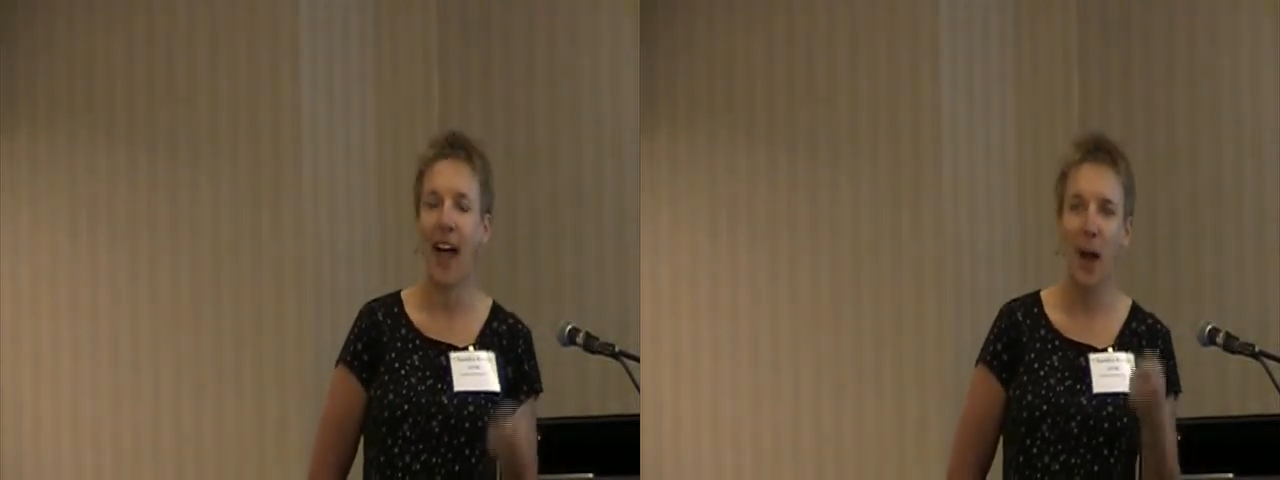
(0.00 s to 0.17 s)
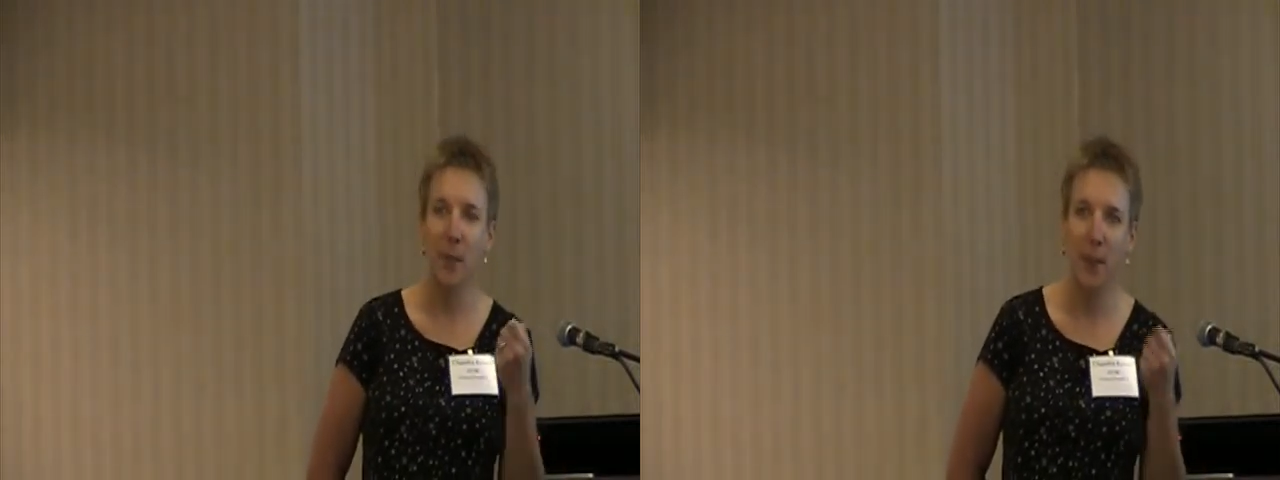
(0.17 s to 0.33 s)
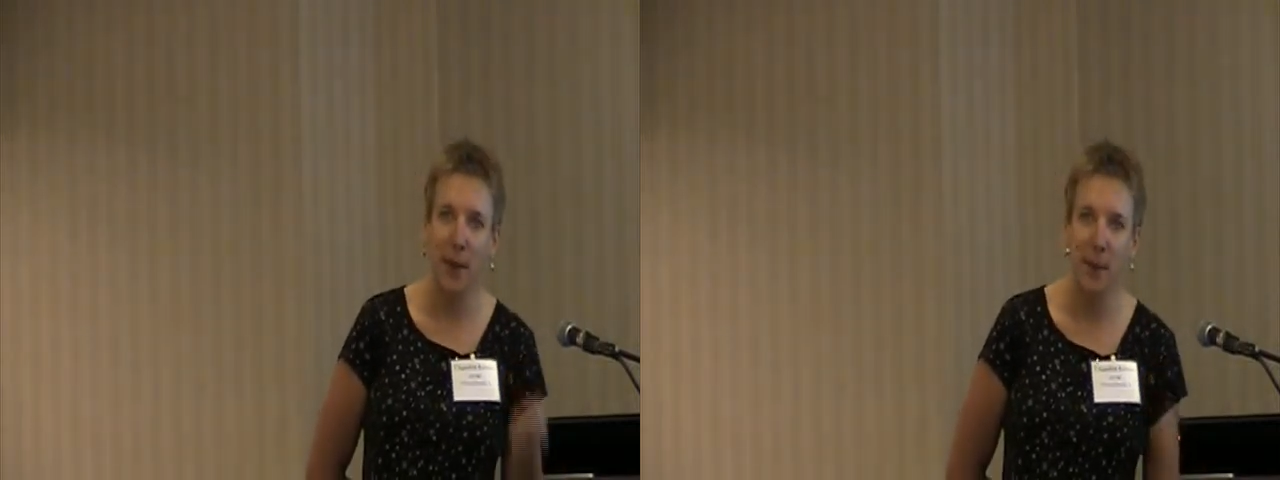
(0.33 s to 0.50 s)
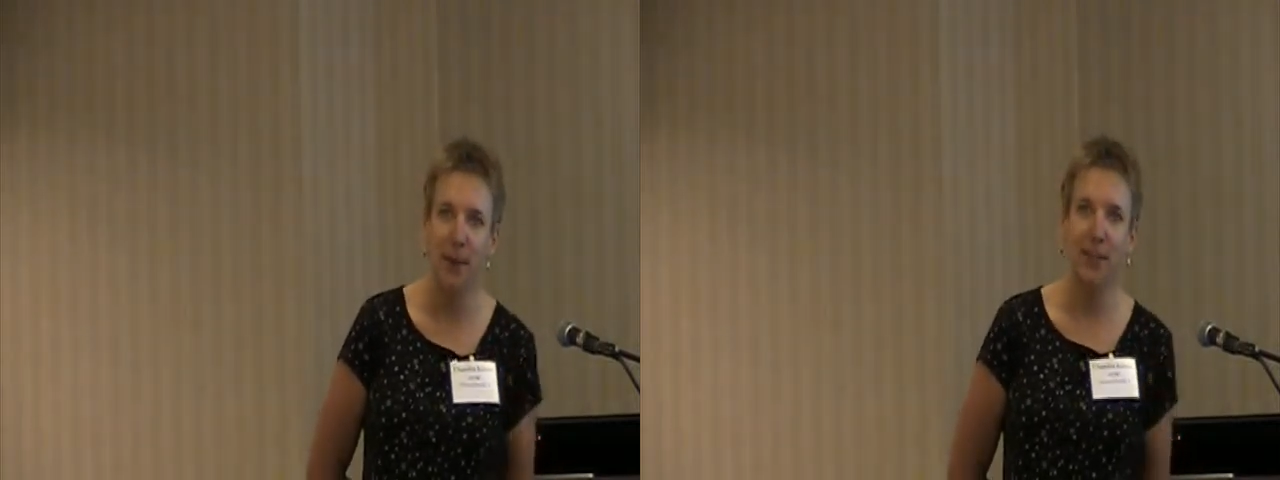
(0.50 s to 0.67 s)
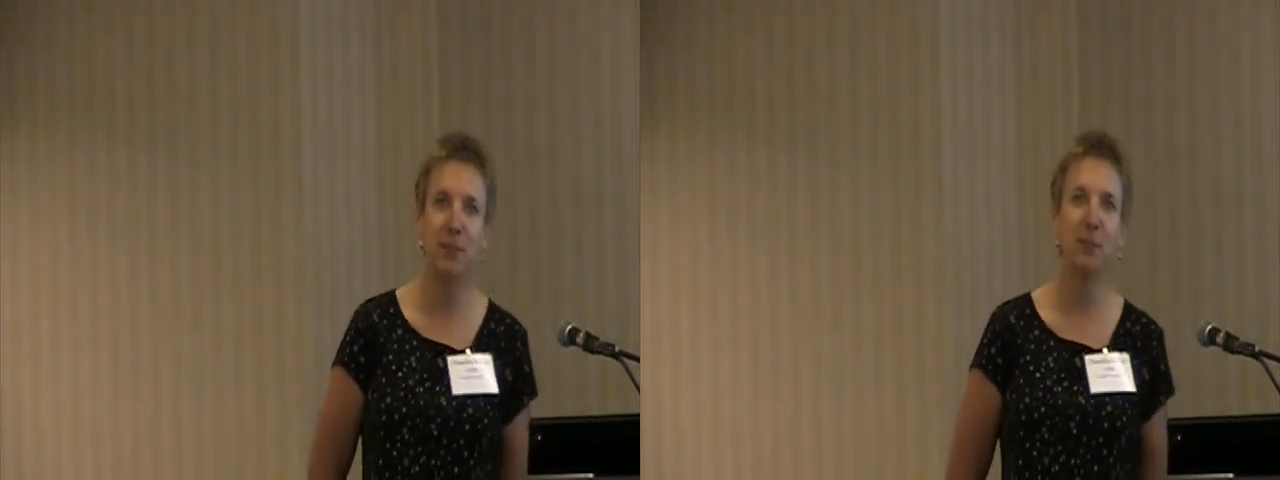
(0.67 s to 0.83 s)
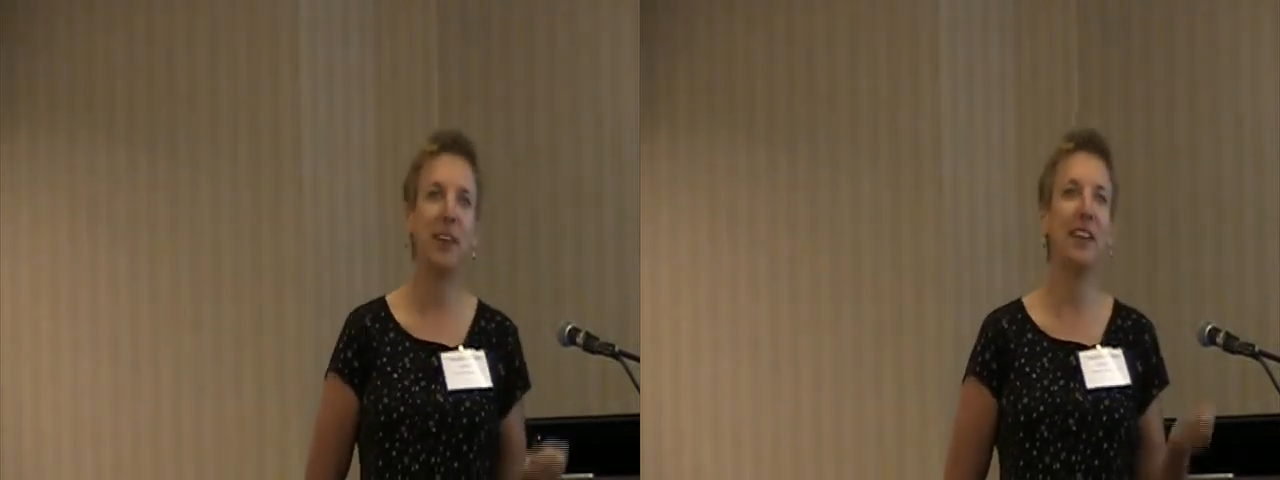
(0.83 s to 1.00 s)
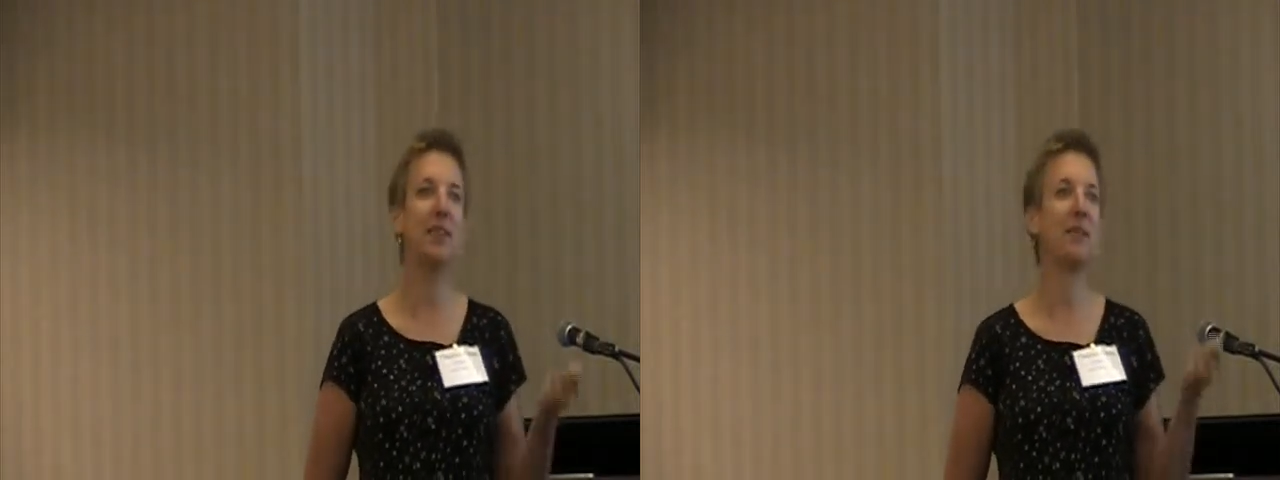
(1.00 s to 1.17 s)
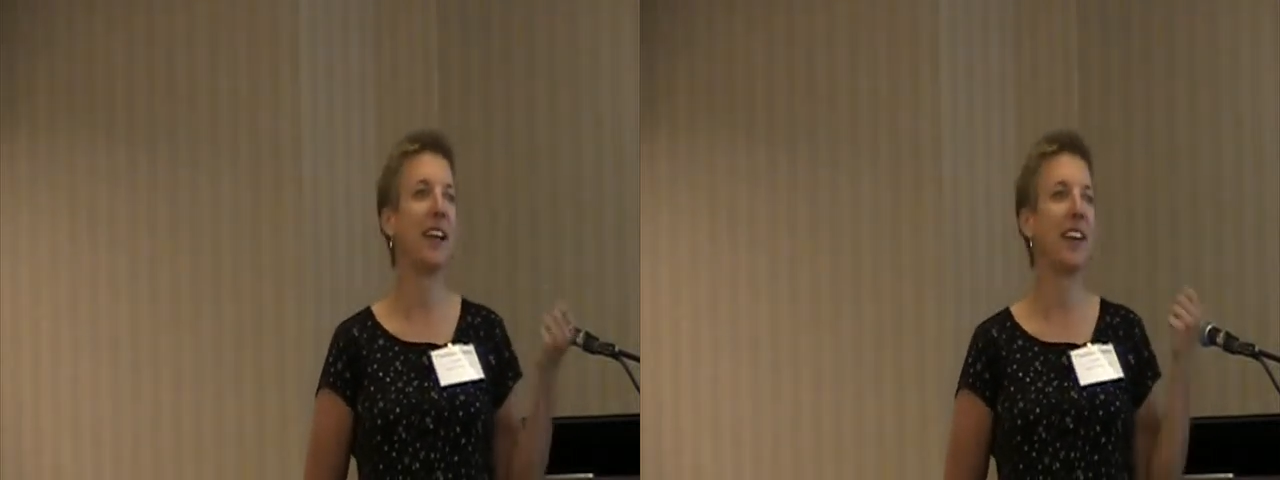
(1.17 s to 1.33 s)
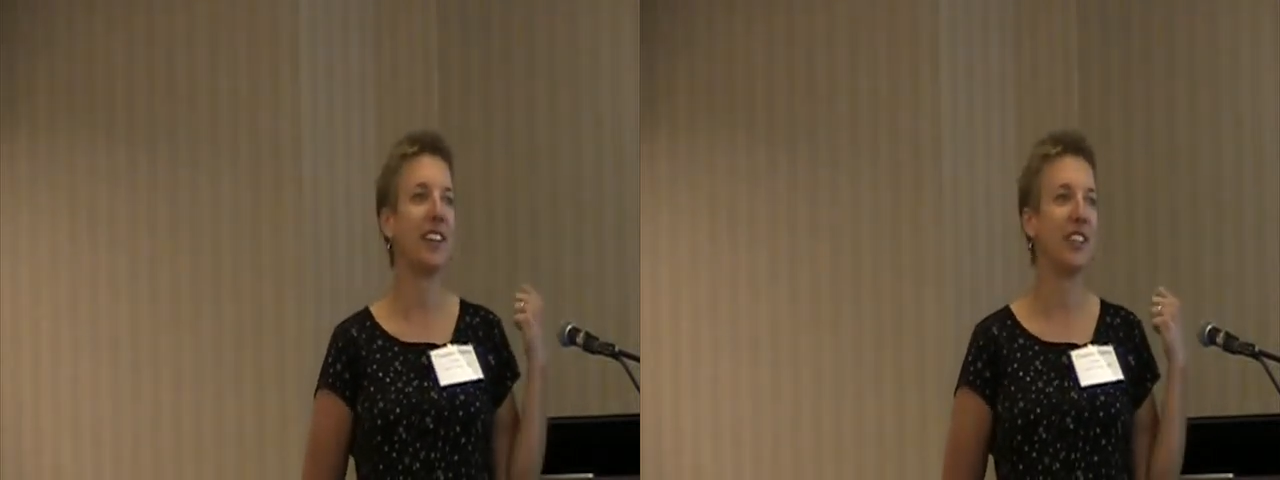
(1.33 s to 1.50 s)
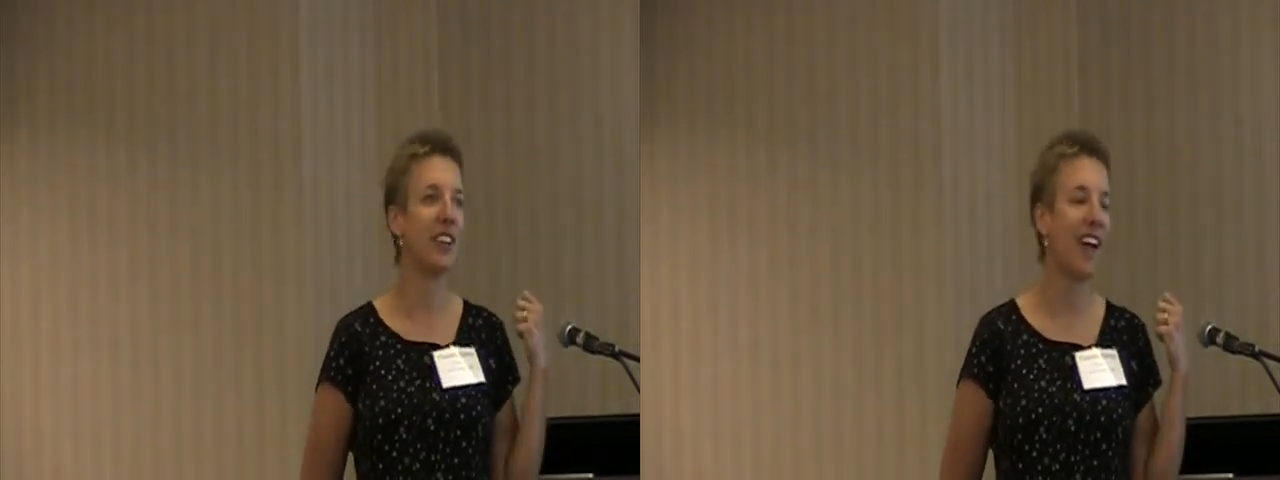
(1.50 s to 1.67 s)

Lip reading: how memory is being managed,